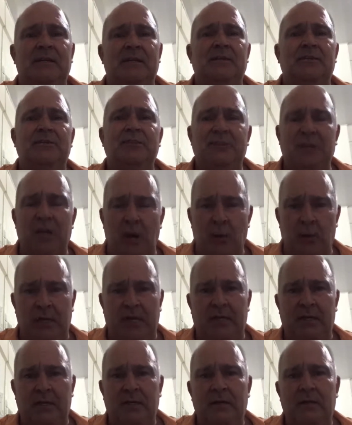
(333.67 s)

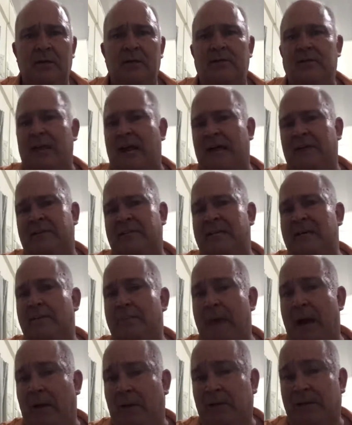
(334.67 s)
knowing that the
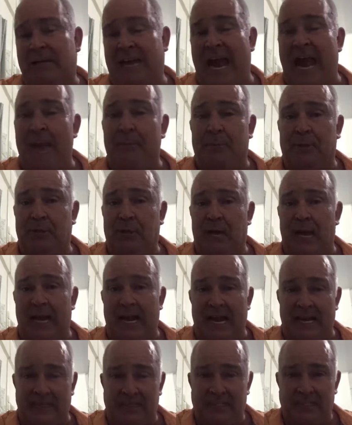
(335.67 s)
amount of capital I
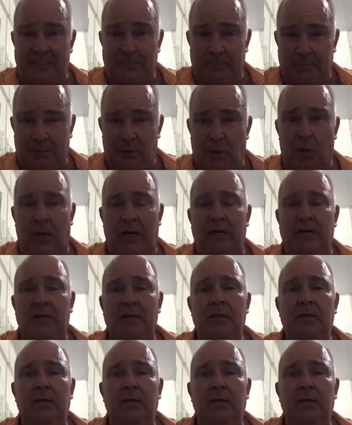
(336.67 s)
had to deploy